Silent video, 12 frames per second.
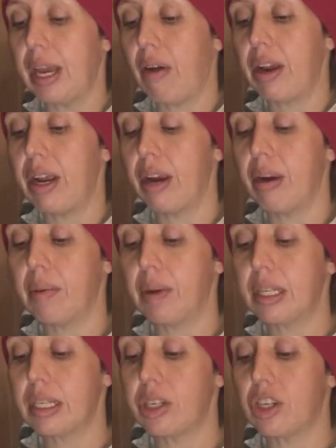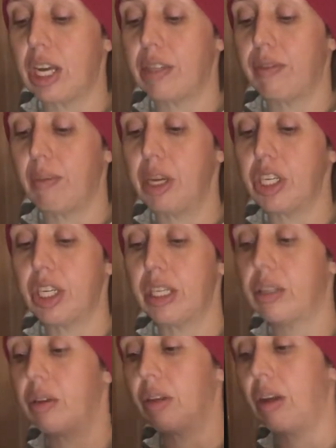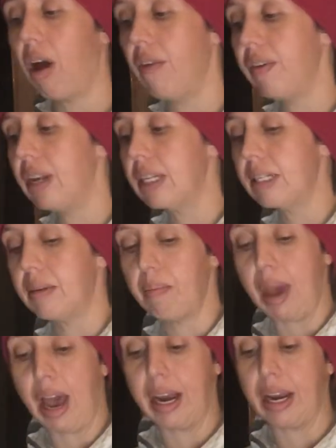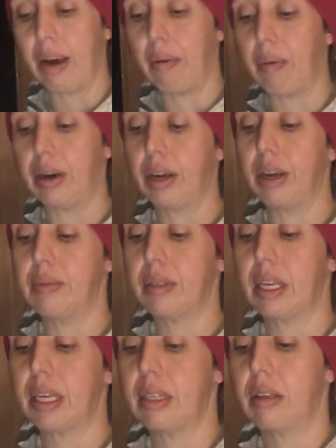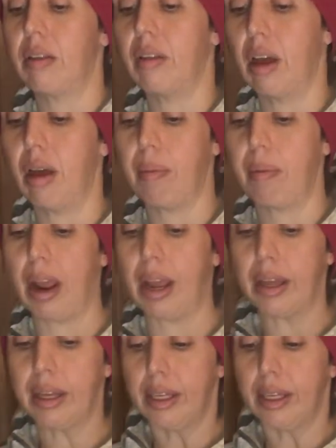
out here because of this transformation. So the coffin isn't bad here when it comes because it's on the upright.